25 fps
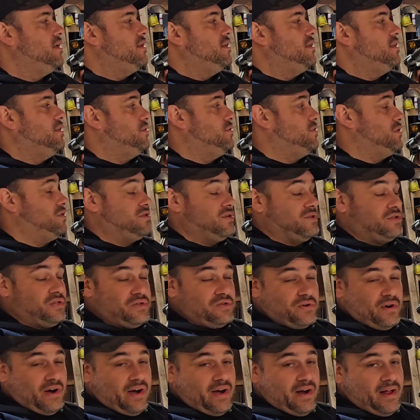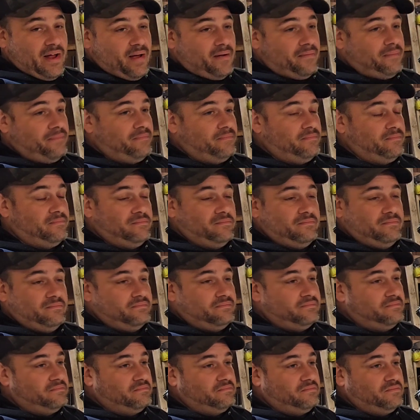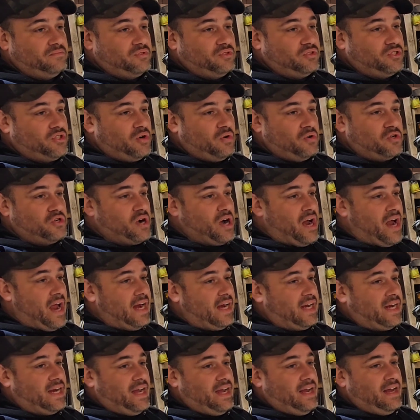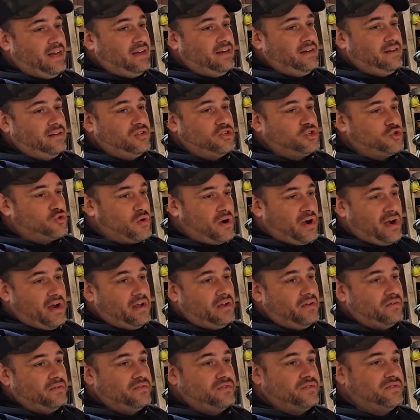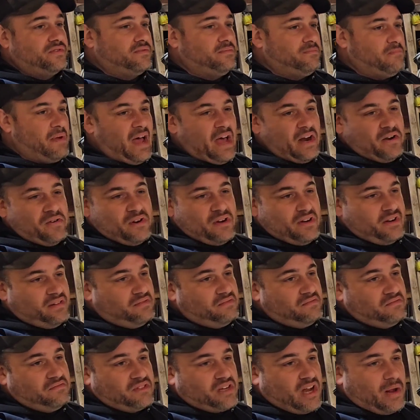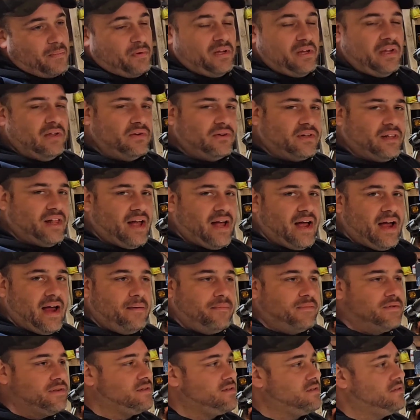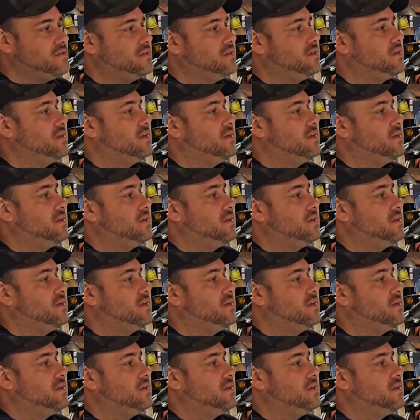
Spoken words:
This is just straight up two-tracking, trails, moderate, a couple hill climbs,